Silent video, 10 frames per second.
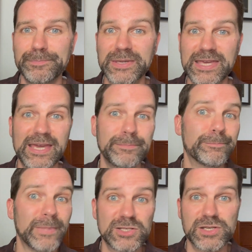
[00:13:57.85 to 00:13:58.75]

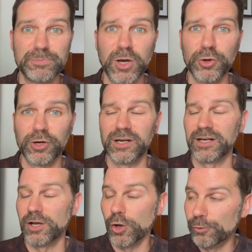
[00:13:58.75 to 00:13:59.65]
became much
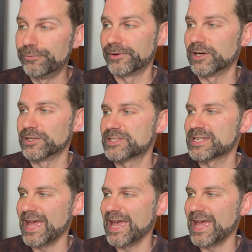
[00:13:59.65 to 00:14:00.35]
more overt.